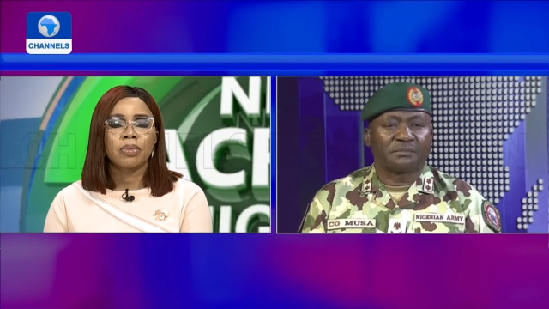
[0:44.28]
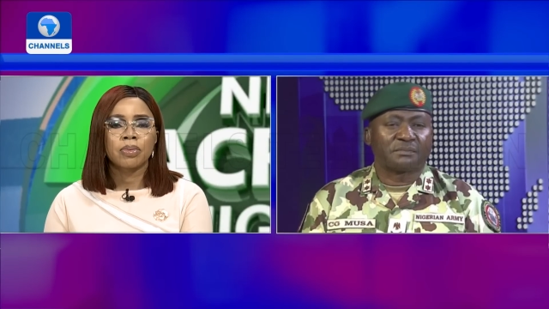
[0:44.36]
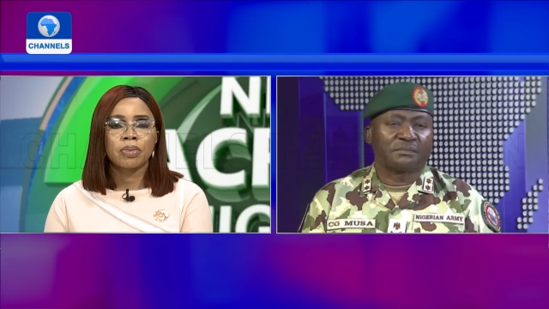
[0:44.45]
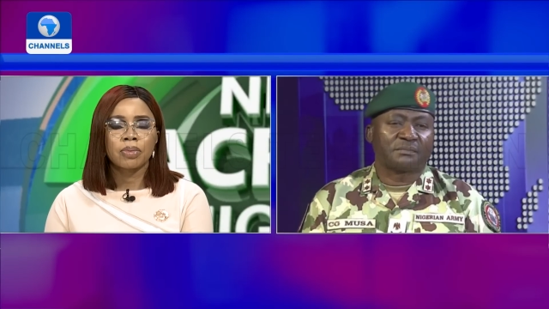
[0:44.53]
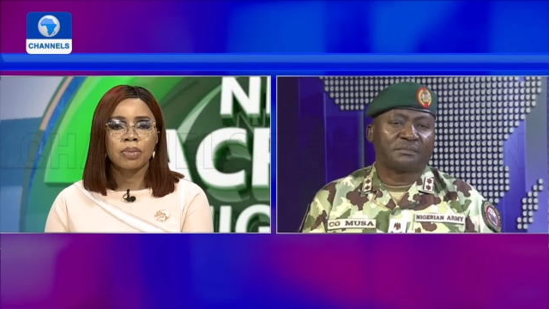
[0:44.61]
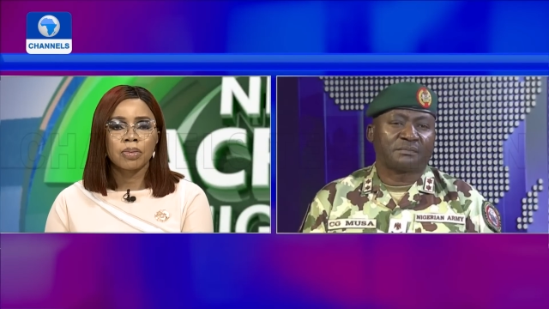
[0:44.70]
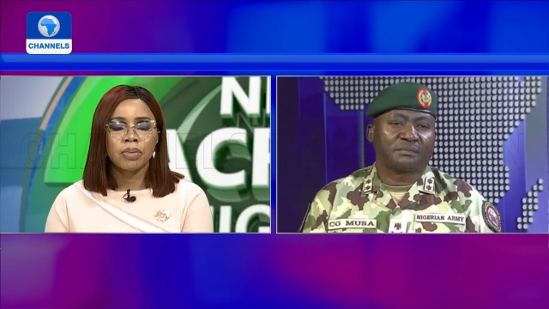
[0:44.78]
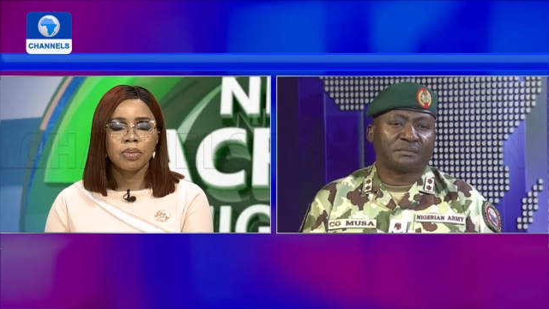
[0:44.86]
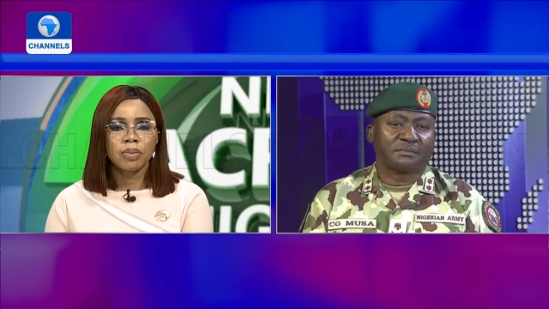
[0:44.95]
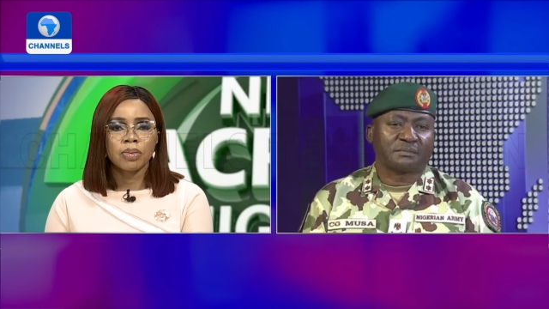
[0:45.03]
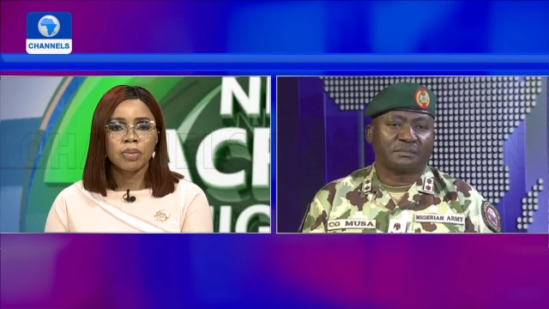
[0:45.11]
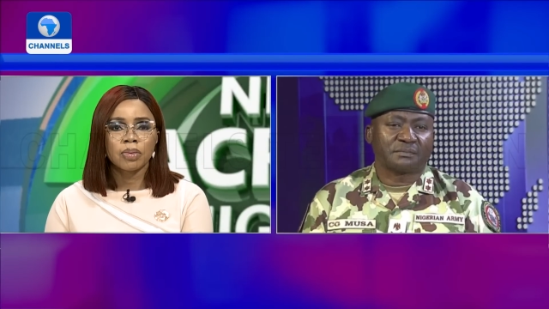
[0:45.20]

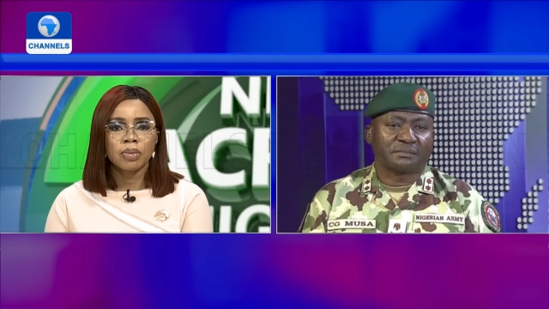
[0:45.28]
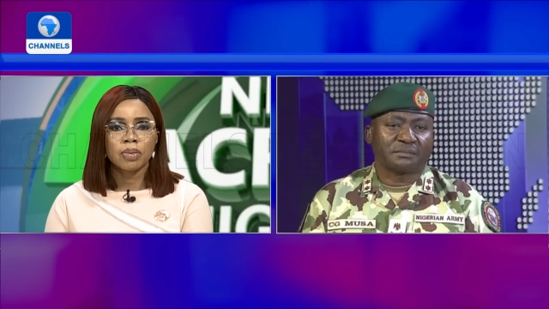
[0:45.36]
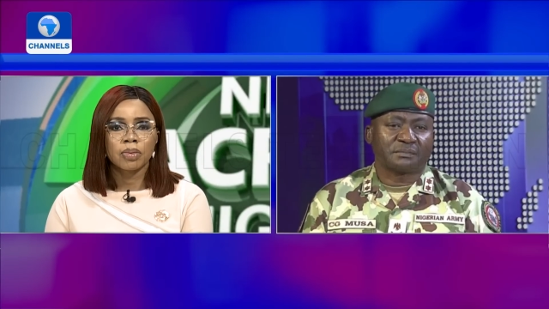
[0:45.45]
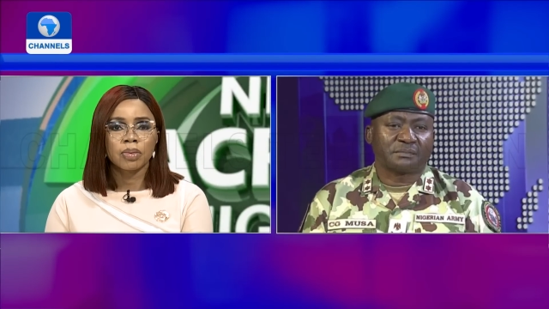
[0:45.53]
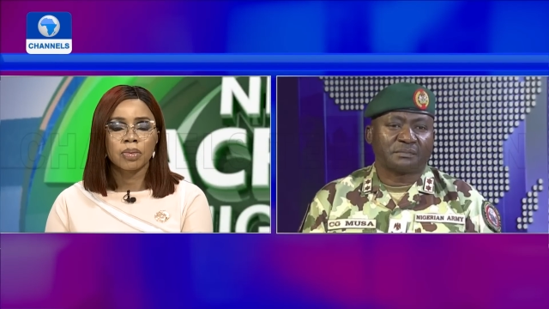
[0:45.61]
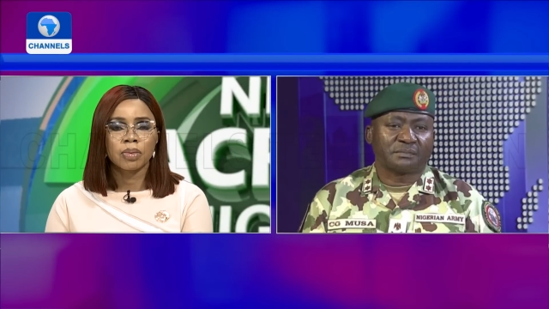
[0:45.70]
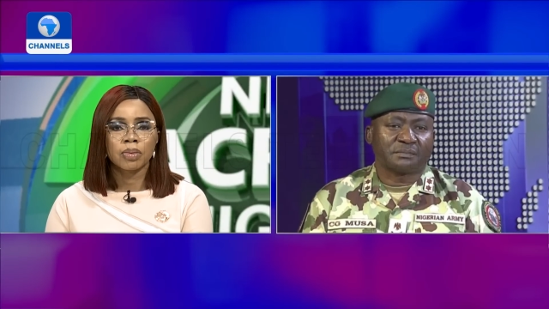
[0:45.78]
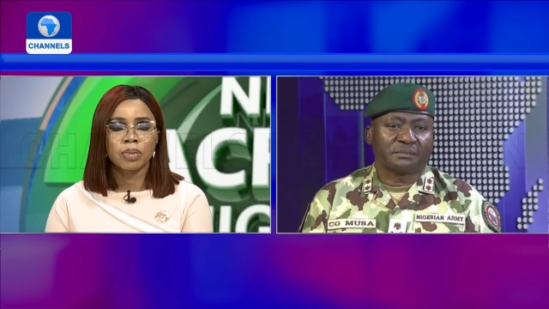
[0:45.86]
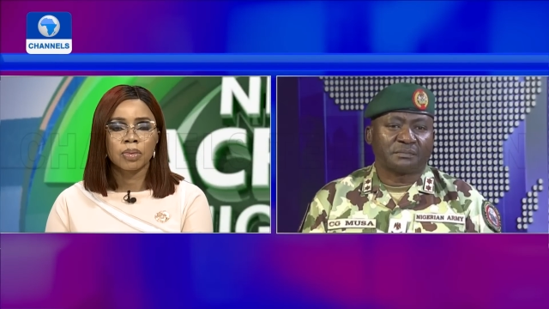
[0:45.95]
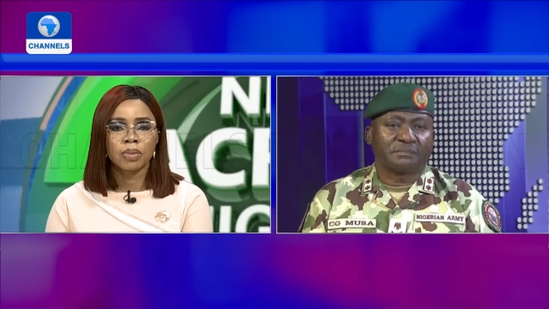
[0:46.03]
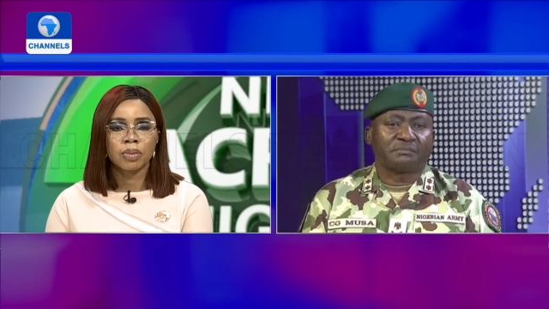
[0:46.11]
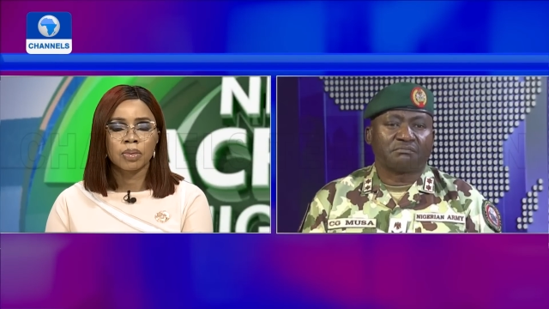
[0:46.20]

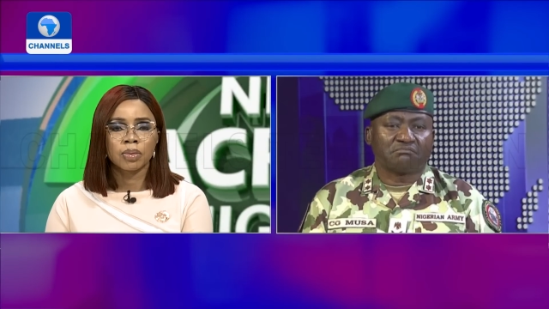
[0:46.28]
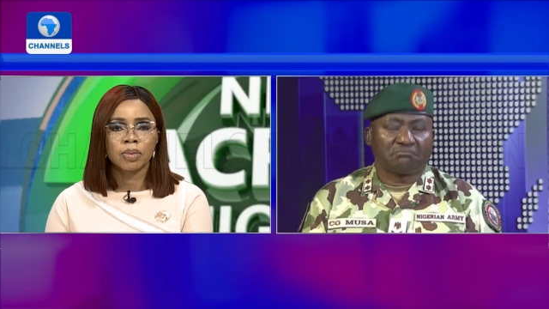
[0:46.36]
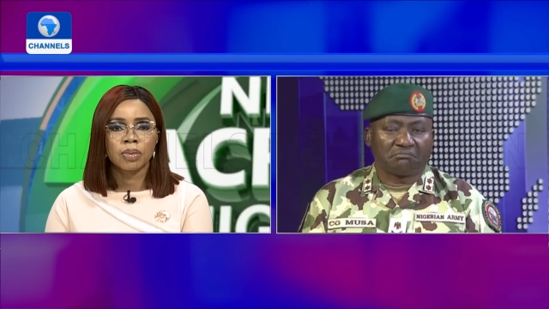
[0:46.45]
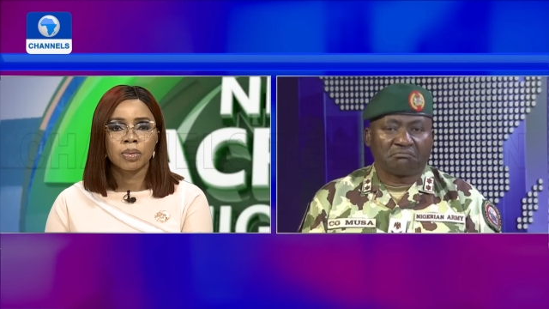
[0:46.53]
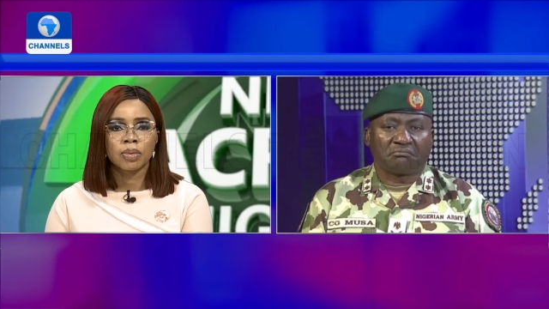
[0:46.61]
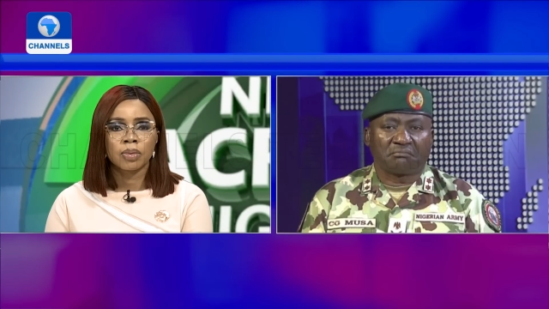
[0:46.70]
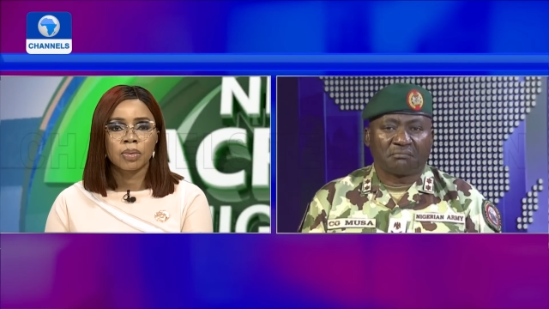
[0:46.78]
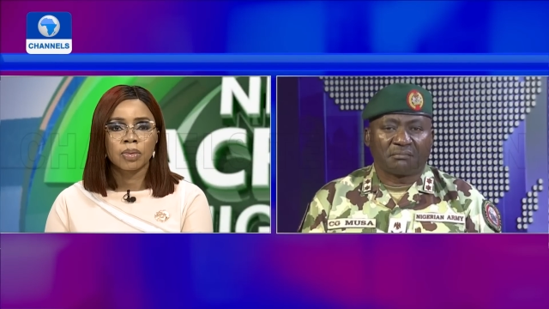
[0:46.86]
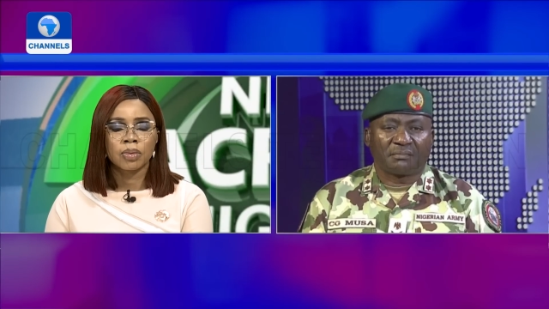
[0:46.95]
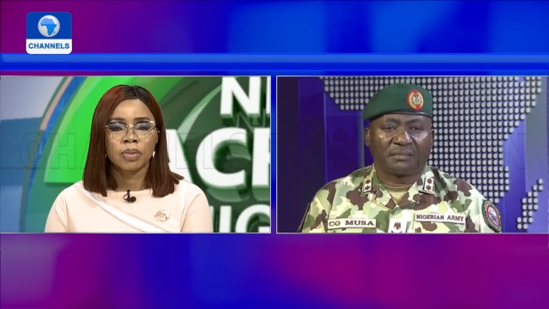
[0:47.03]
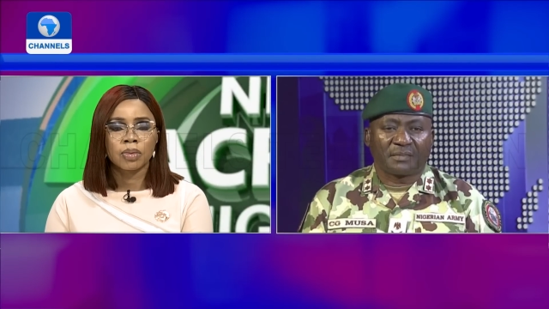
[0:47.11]
Nobody speaks.